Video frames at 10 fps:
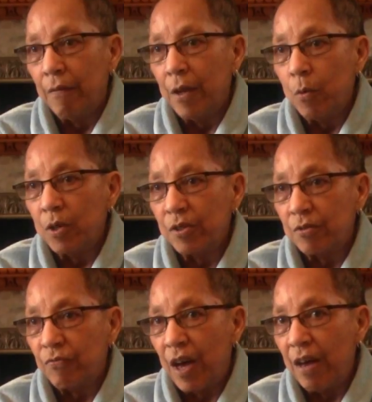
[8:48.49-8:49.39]
There
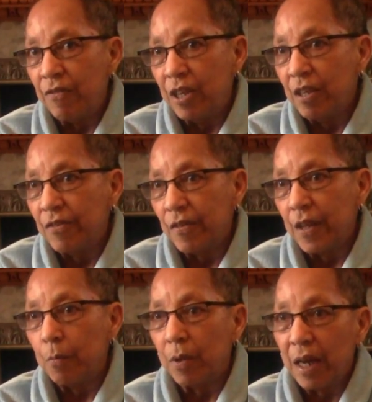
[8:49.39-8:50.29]
was 5 kids of
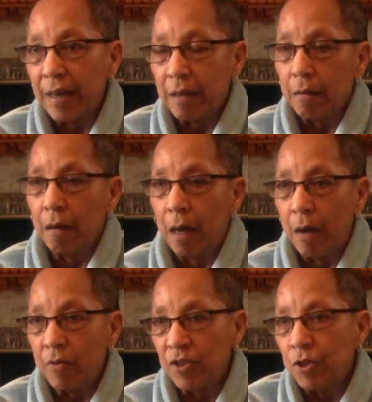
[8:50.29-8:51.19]
them, but
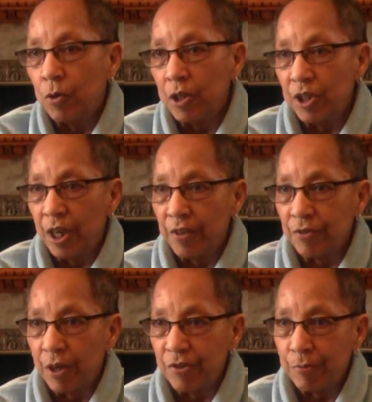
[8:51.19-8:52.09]
I was an only child,
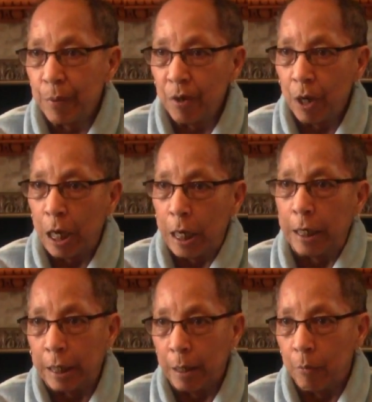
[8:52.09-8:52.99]
so I spent a
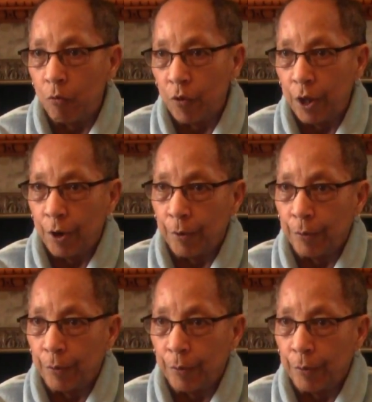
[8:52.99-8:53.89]
lot of time over there
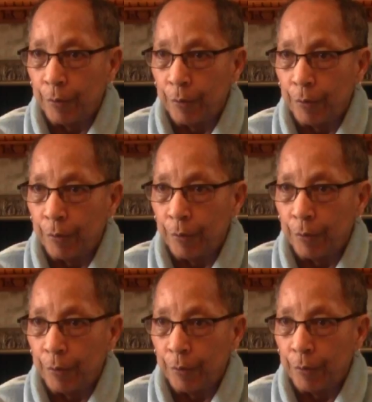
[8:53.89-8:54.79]

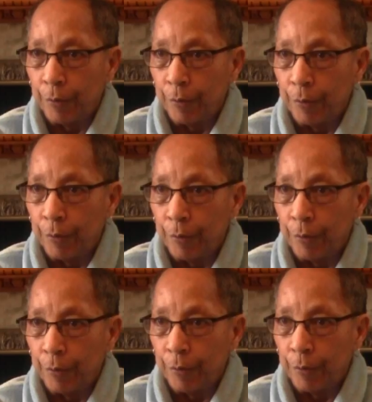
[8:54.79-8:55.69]
because I like being an
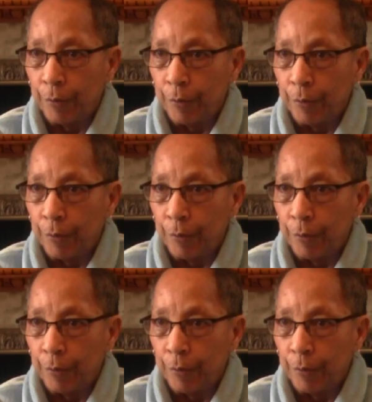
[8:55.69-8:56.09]
only child.